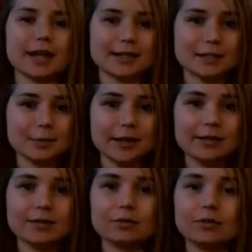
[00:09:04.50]

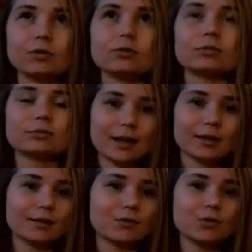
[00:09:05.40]
aspects of you,
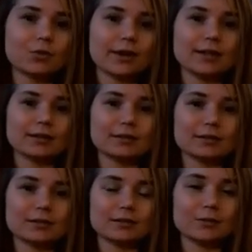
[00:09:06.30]
if you want to,
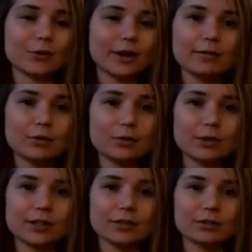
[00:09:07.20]
whatever you
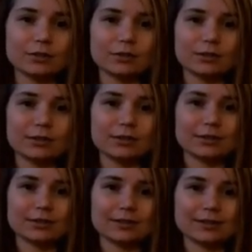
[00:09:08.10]
want to do,
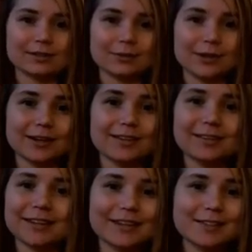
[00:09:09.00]
when it,
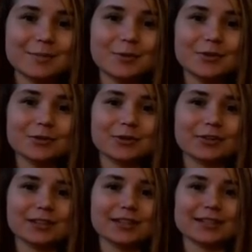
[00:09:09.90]
like spiritual
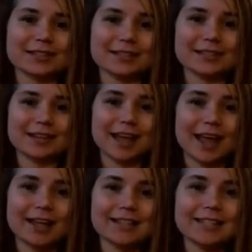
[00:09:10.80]
things,
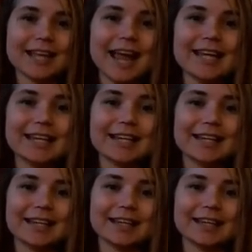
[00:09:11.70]
take